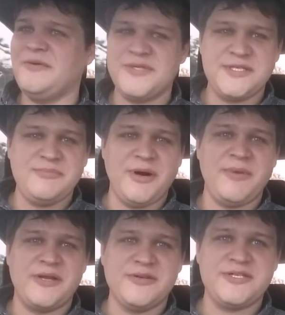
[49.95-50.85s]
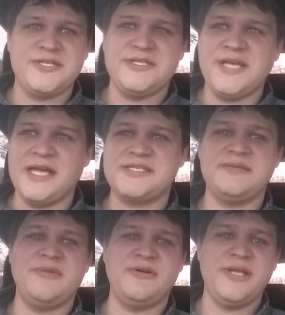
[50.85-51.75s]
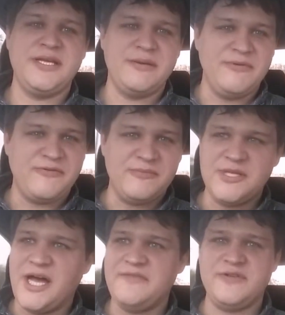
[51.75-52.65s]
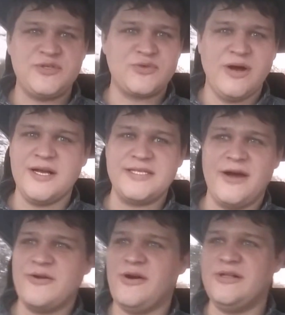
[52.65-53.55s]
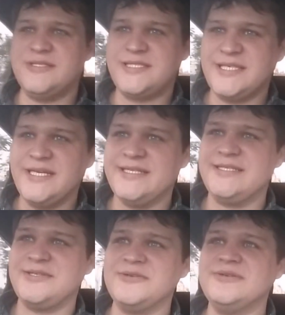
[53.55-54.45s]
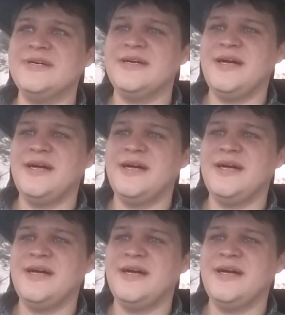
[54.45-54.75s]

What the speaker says: which is about my Christian testimony coming from a life of drugs, alcohol, and sin to